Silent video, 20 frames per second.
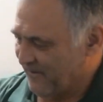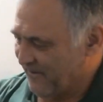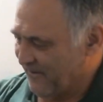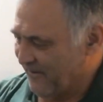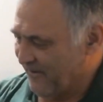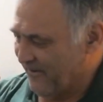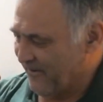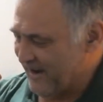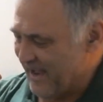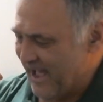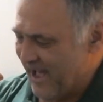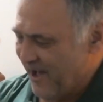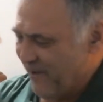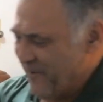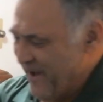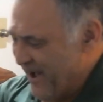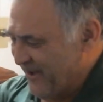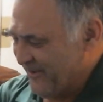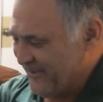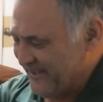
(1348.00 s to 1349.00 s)
Or how
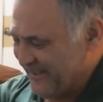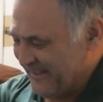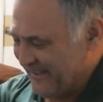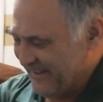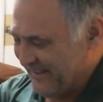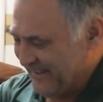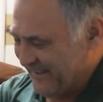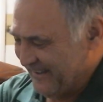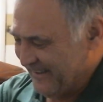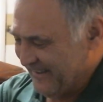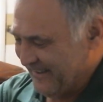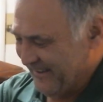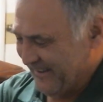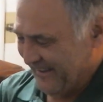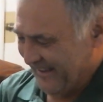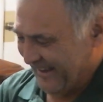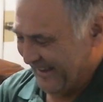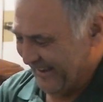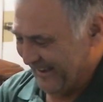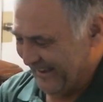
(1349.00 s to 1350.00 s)
about
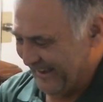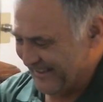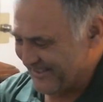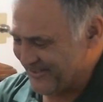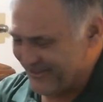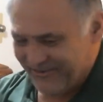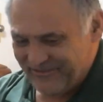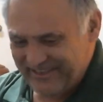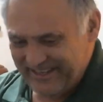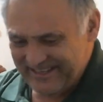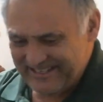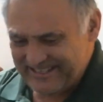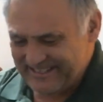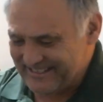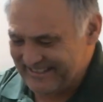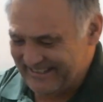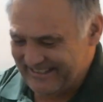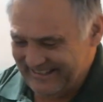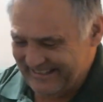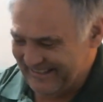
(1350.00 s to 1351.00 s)
instead of
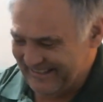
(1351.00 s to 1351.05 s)
this?